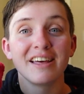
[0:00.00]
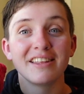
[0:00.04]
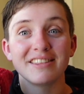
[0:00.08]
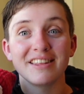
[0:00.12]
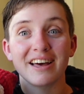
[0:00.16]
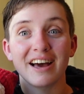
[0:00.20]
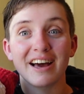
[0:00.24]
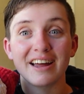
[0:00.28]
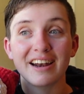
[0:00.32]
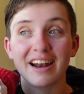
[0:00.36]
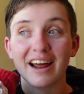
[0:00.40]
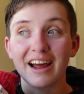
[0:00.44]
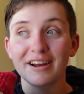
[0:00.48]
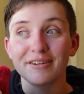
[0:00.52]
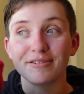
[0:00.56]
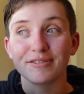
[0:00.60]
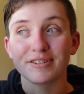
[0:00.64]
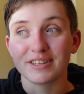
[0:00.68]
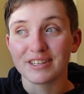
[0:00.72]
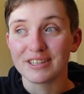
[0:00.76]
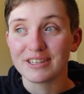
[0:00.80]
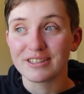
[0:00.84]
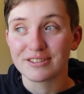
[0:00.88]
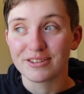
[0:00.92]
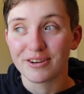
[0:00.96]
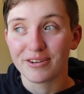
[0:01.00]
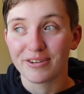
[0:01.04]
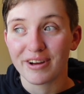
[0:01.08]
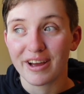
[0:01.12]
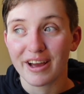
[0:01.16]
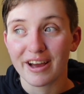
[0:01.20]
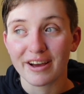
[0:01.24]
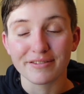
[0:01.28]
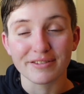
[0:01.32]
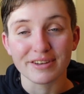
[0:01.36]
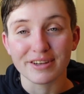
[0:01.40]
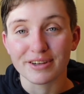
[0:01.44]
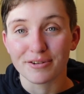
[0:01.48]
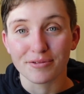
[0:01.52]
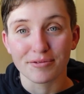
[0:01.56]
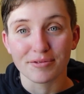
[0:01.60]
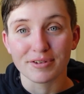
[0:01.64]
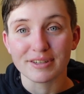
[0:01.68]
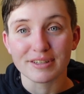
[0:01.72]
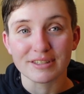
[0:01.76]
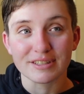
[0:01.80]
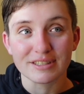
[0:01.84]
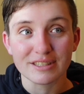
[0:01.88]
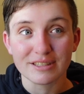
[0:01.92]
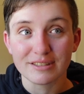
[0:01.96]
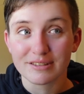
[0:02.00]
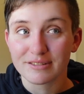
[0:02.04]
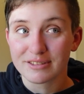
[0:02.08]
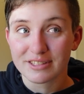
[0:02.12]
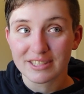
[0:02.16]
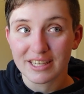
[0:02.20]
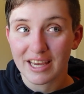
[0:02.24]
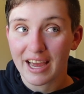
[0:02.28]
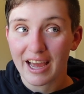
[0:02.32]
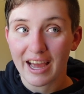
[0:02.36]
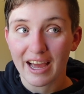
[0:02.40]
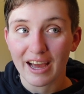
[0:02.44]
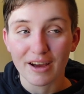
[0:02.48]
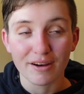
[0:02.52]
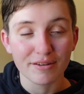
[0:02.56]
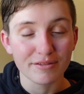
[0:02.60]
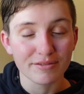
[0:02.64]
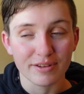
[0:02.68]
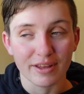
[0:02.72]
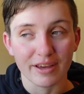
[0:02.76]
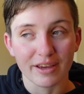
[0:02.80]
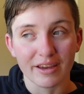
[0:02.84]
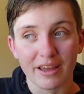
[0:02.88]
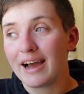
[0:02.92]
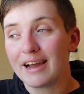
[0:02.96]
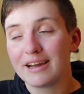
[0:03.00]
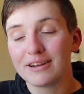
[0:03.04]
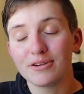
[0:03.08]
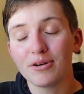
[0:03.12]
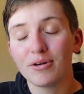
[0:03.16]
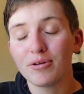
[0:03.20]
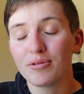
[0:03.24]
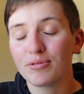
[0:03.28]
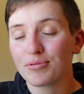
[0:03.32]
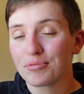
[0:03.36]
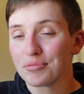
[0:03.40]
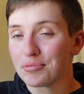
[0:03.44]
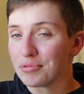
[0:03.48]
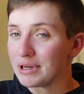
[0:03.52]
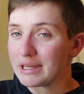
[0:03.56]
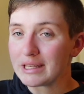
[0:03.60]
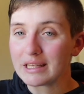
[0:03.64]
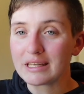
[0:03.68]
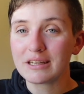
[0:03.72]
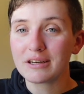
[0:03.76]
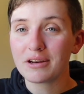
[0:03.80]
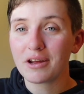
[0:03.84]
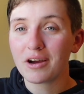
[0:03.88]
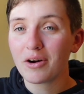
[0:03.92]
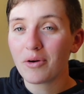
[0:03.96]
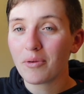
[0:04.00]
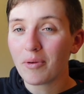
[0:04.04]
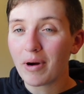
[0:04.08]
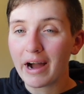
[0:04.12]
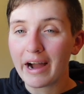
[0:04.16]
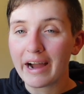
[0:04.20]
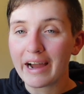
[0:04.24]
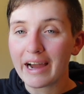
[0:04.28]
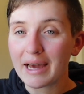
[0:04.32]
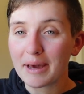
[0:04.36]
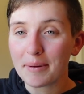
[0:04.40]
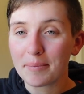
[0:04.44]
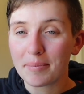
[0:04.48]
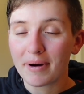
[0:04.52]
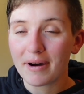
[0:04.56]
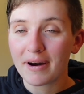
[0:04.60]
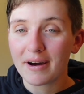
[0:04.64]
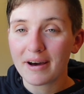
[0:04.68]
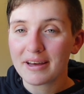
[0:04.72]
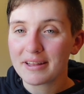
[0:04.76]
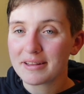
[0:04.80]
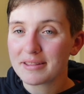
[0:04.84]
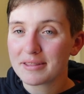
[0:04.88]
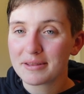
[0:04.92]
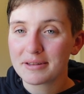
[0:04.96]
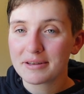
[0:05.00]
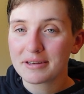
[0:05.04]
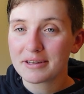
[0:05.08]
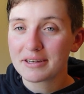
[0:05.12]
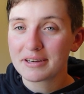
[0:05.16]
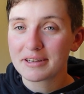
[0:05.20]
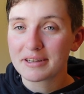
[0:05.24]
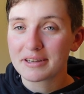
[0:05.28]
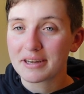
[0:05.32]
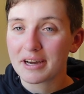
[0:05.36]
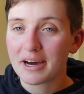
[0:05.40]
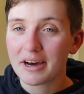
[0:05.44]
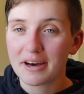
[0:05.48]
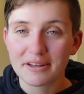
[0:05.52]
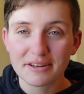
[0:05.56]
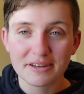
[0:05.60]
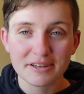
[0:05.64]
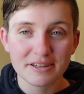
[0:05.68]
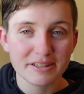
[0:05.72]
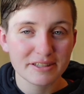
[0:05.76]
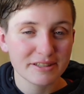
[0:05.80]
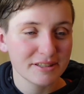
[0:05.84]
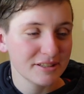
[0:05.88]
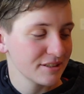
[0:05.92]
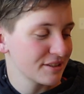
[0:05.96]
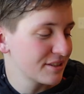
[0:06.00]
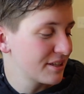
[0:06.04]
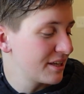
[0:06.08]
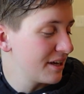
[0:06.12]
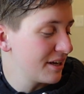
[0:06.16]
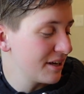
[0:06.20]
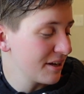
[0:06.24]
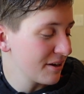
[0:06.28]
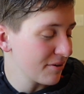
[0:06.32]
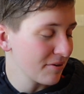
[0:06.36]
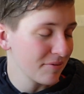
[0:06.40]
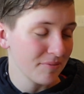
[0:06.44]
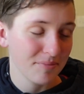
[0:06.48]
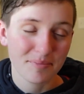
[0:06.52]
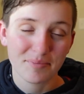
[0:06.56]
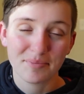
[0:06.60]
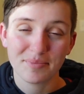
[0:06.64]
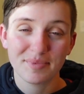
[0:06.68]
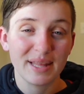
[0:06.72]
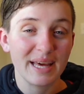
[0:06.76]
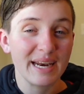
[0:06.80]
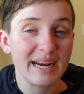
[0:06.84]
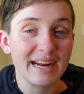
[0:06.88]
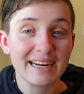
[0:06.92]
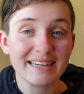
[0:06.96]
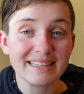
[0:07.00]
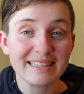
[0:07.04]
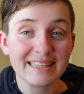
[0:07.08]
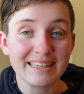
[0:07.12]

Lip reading: that I really don't have like a reason to have. Like, I don't really know why I bought the colors that I